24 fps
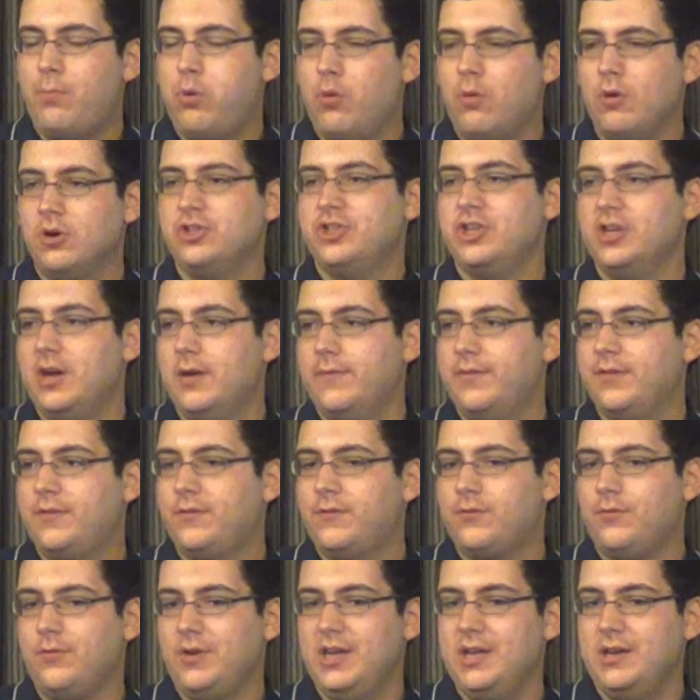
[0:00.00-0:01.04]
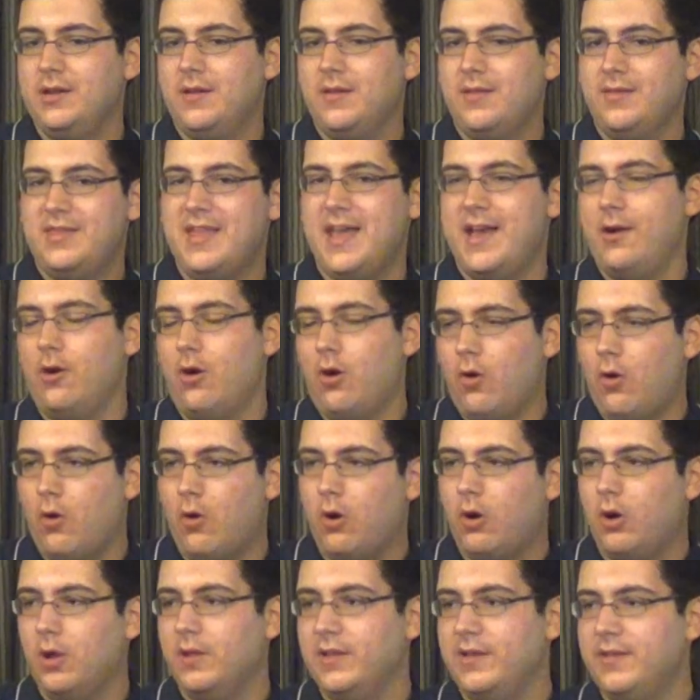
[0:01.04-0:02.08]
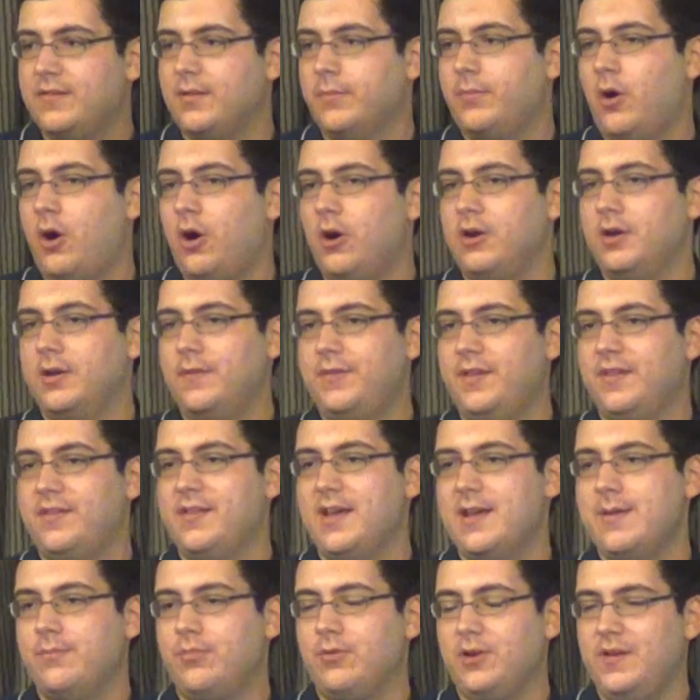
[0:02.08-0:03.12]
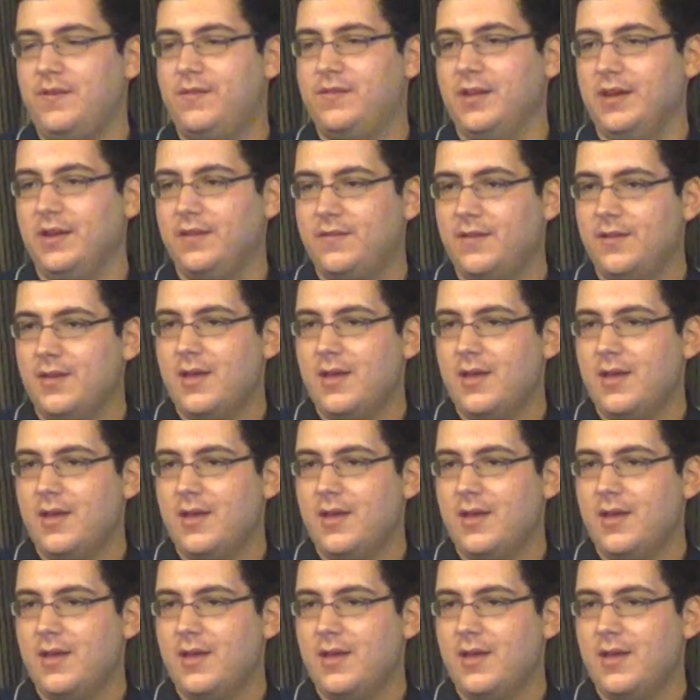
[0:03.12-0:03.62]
portion of a street that all is a part of the same precinct.